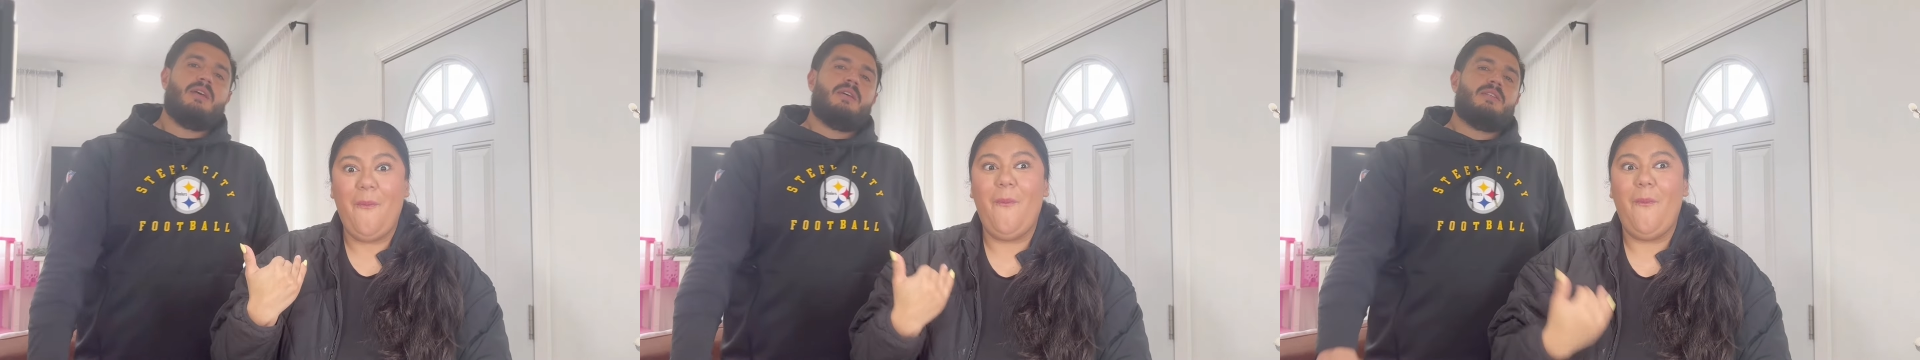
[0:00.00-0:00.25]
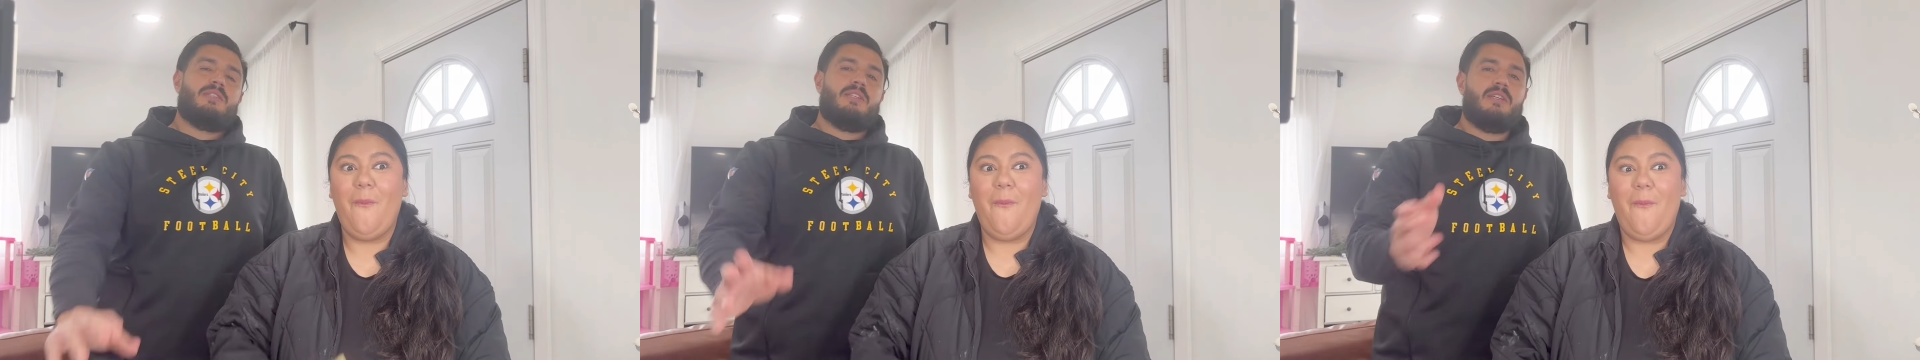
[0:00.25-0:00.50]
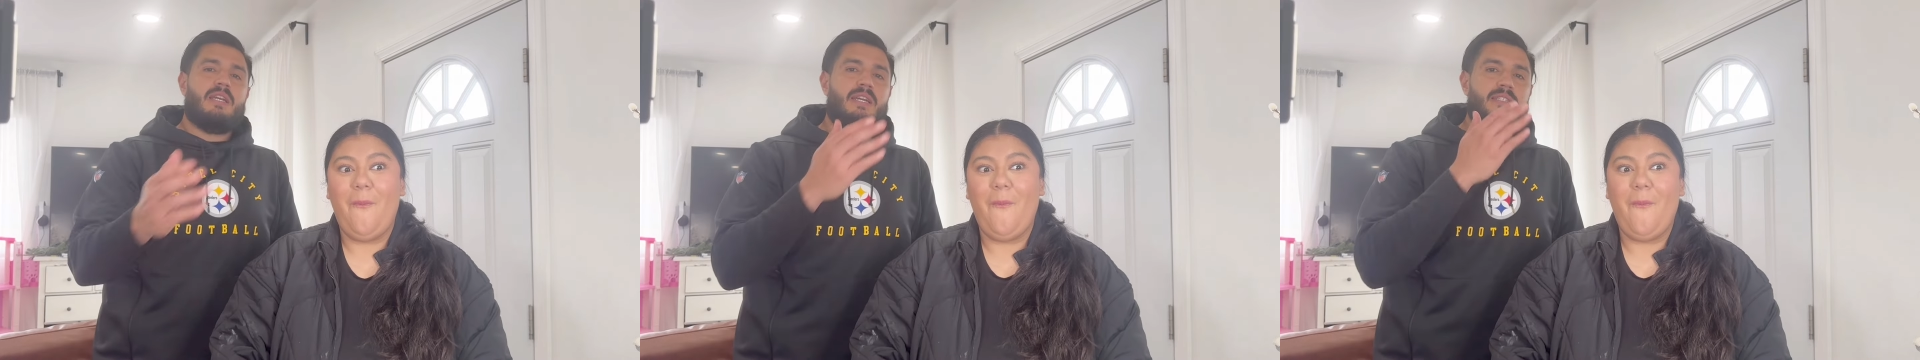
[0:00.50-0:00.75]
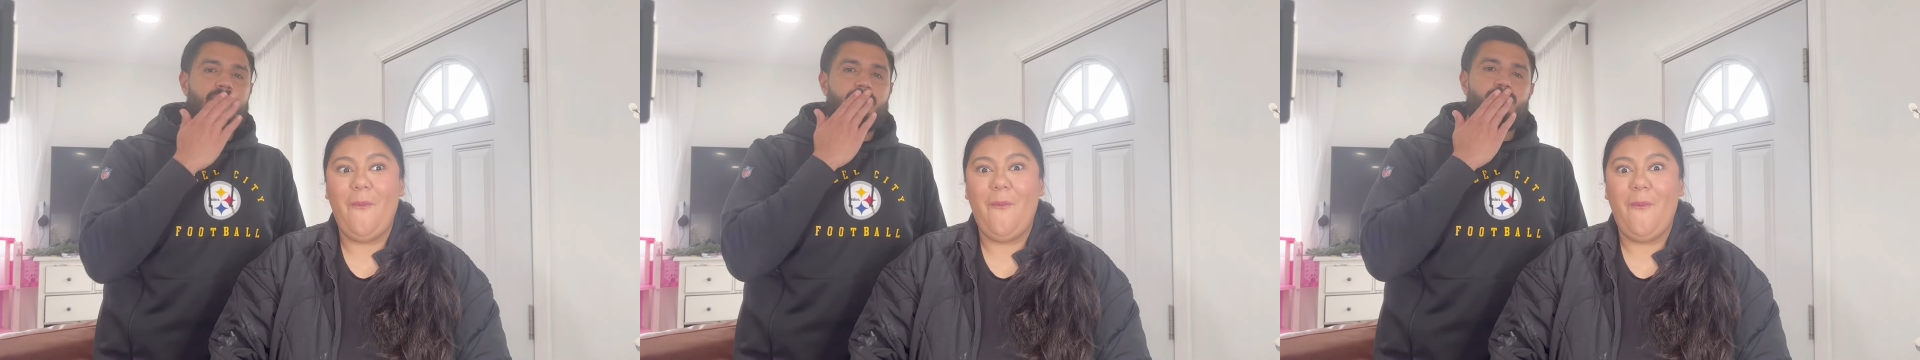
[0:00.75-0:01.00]
Speaker 1: See you
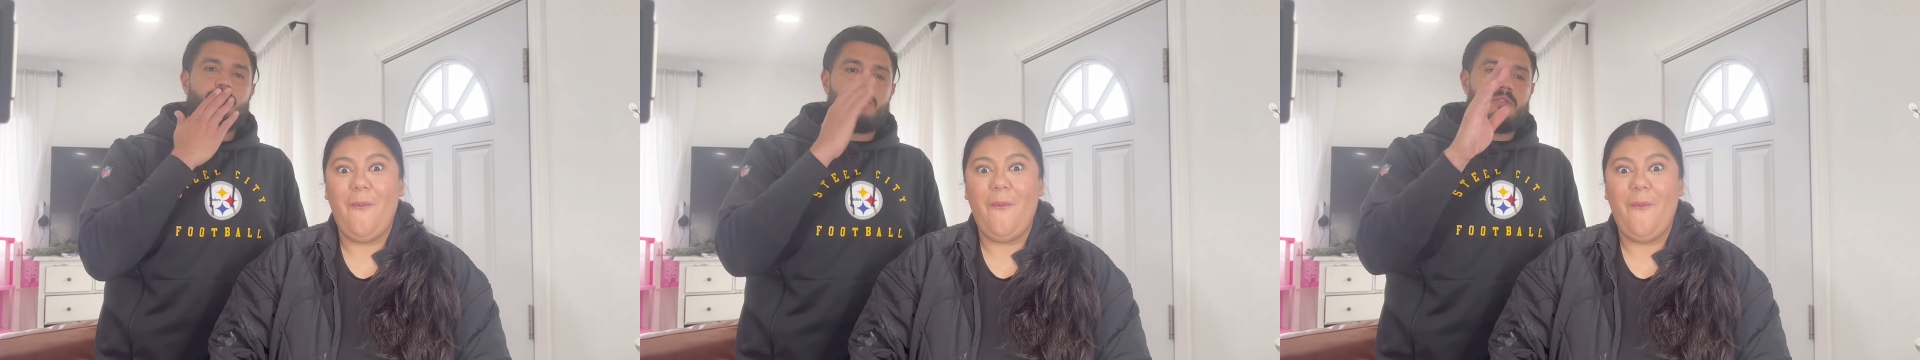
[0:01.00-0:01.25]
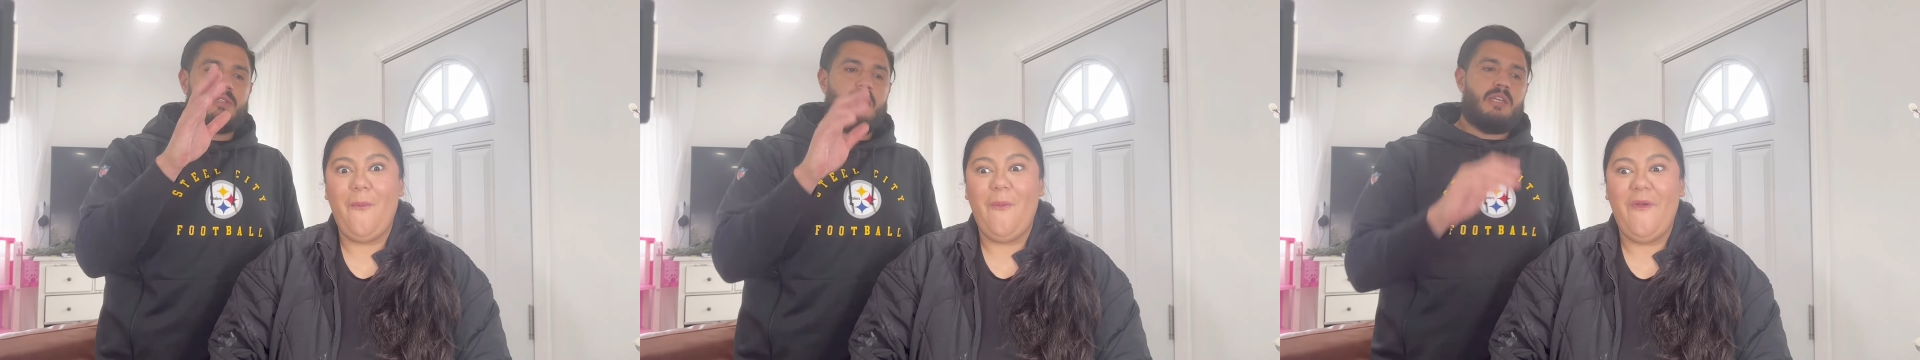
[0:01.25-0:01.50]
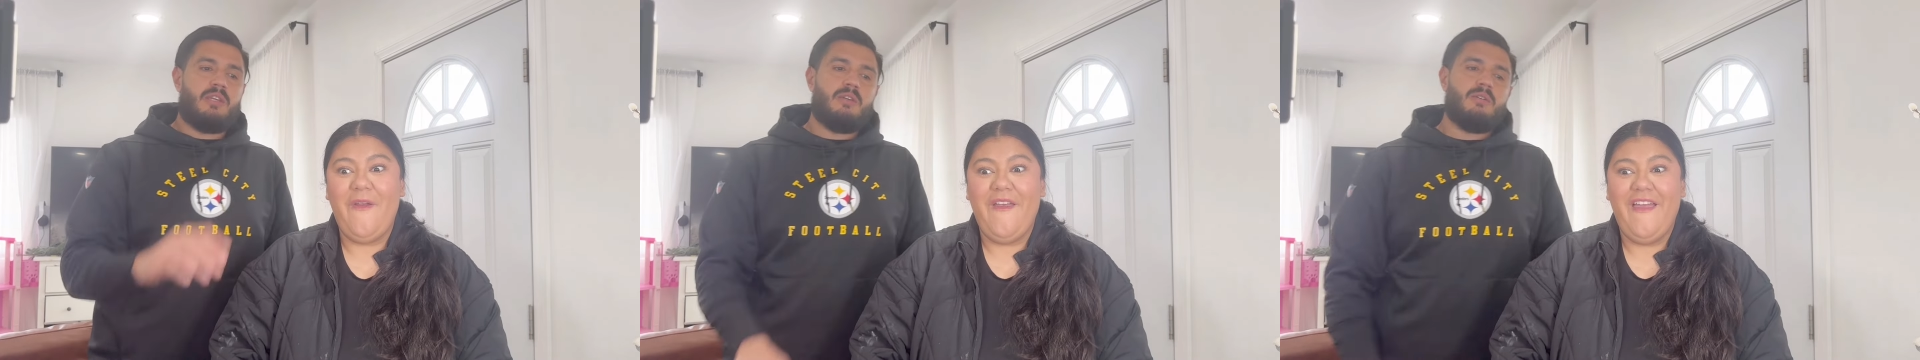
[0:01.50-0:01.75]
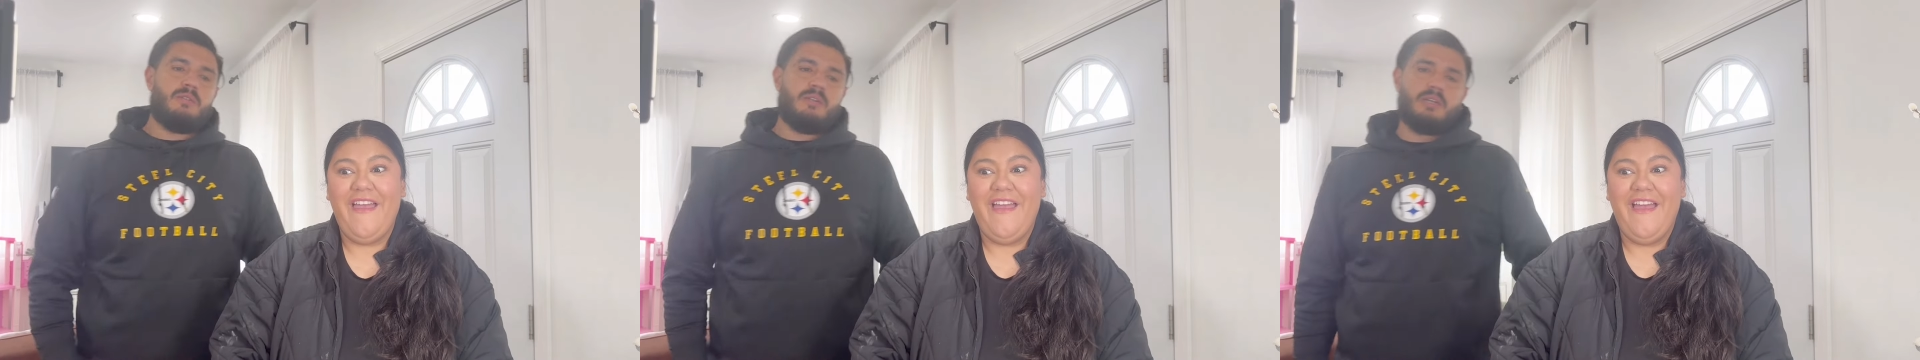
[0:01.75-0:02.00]
guys. Thank
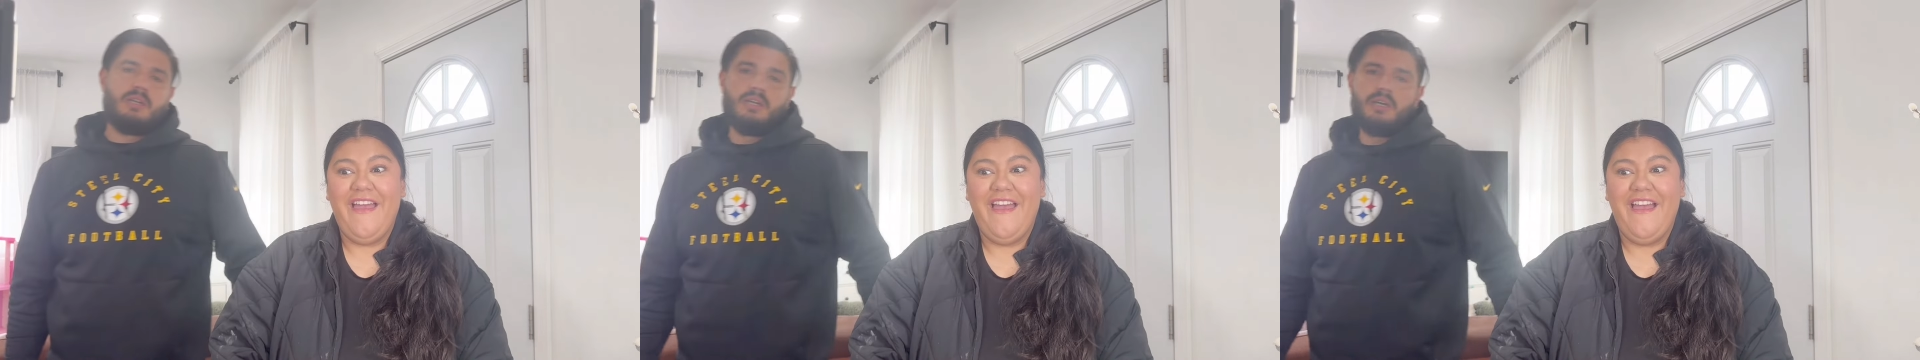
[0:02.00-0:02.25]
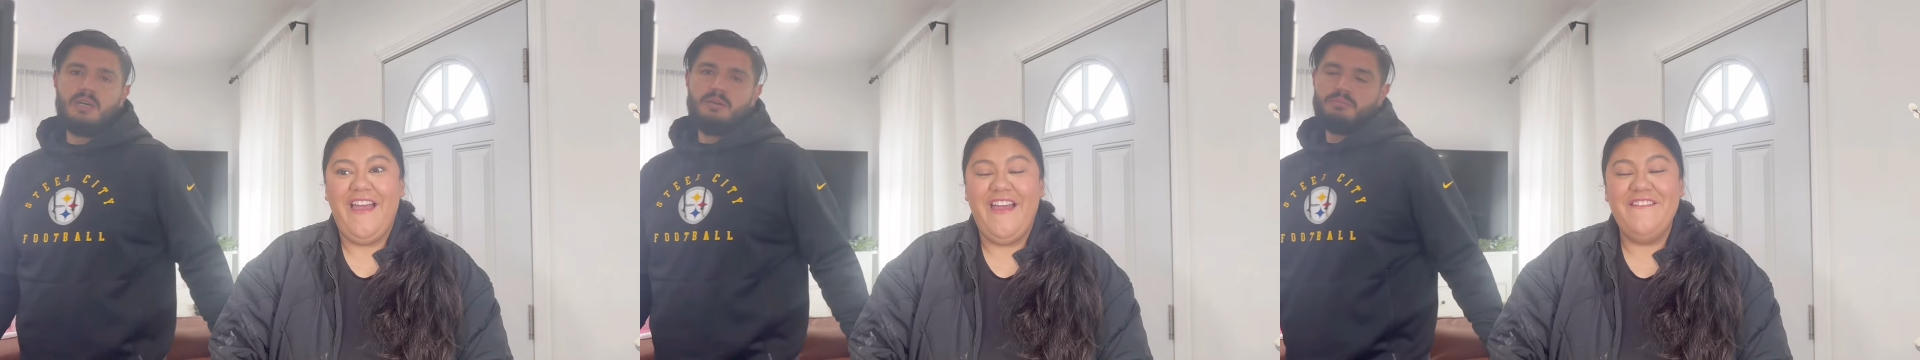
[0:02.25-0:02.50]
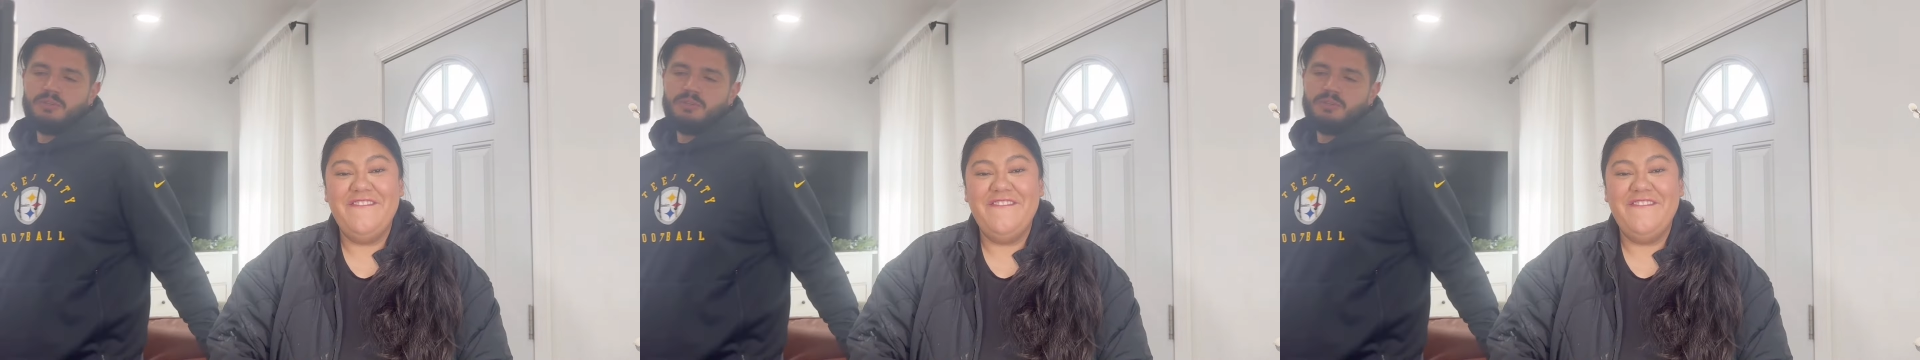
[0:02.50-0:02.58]
you. Uh, All